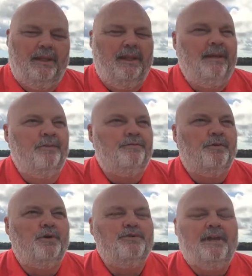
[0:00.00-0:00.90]
In the
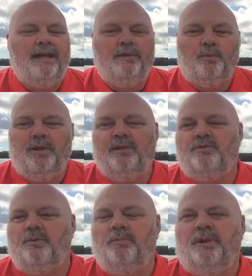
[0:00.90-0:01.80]
first 8
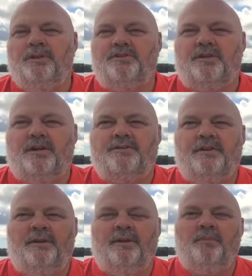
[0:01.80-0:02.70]
weeks, we've been
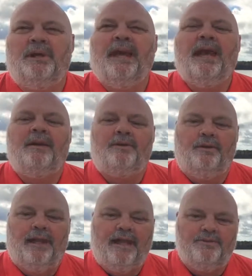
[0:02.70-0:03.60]
discussing the
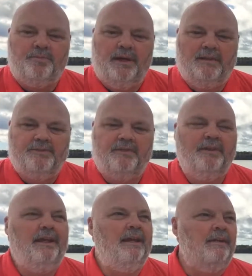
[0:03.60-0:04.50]
mechanical aspects of
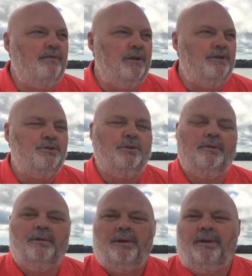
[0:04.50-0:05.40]
the individual